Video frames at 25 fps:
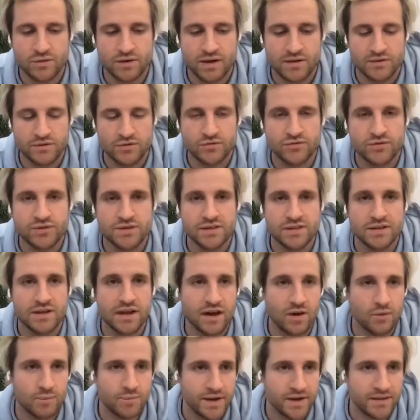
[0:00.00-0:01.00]
You've seen
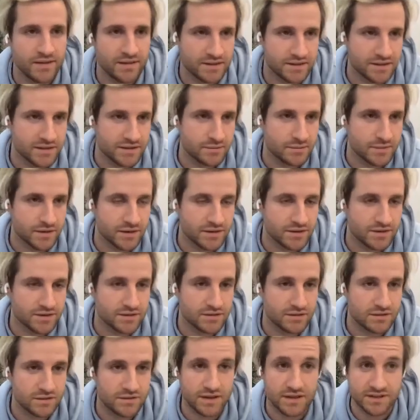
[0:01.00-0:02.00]
how big the team
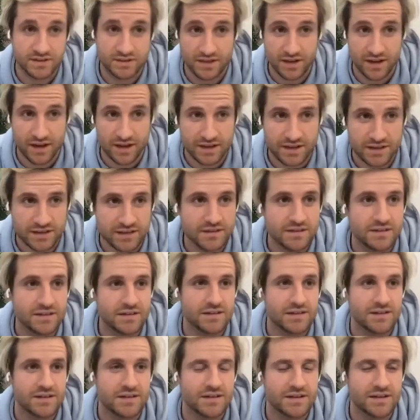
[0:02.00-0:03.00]
is. It's tiny.
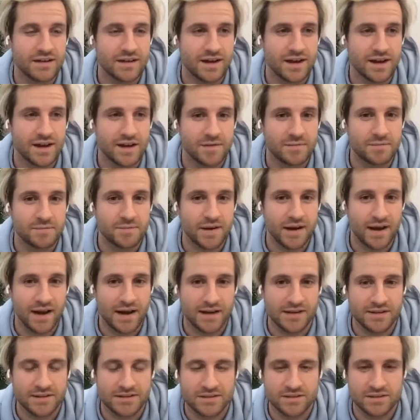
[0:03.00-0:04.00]

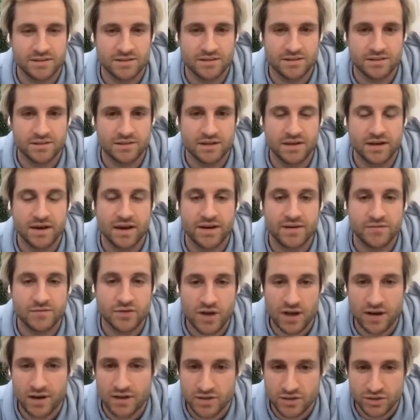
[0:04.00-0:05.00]
And the kind of
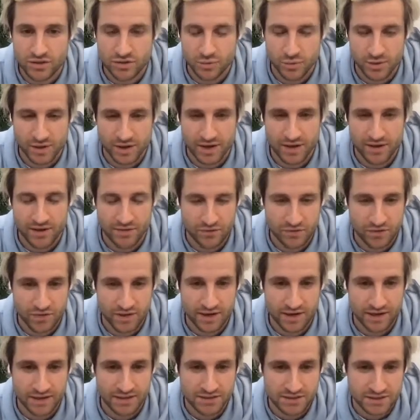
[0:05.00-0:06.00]
challenges we have for
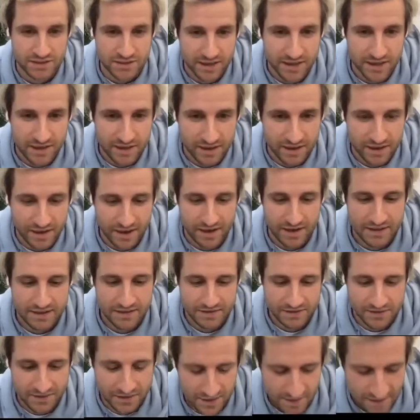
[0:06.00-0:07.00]
the next year.
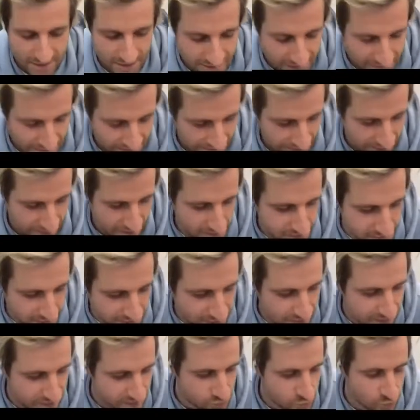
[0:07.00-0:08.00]
And I
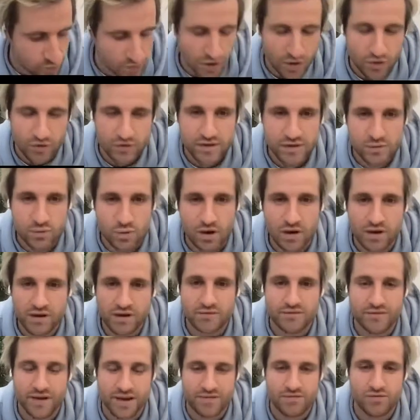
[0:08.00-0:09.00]
think this will only
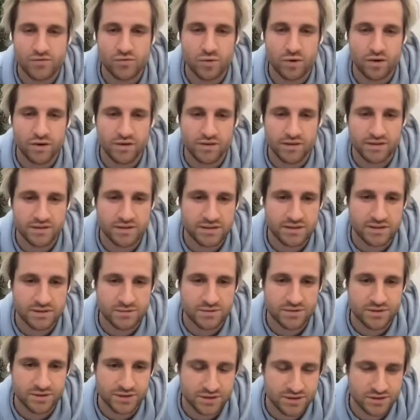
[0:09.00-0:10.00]
work if everyone in the
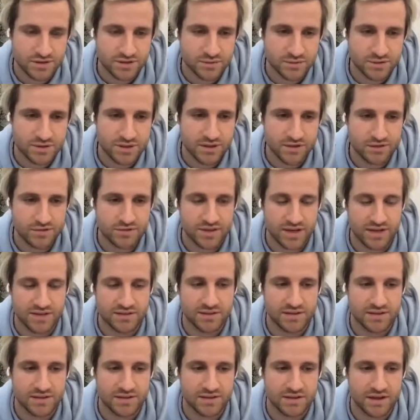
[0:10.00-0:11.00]
team sees themselves
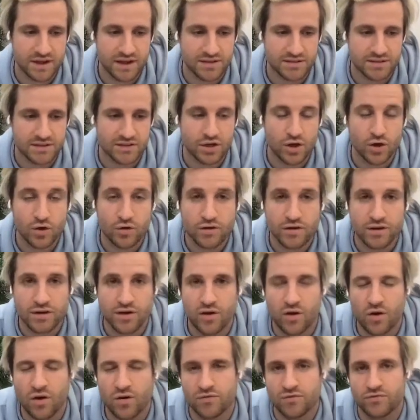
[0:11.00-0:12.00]
as an
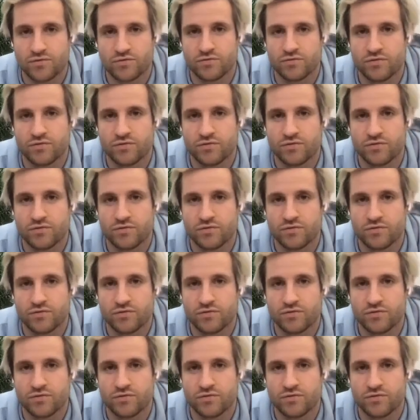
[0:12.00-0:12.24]
owner of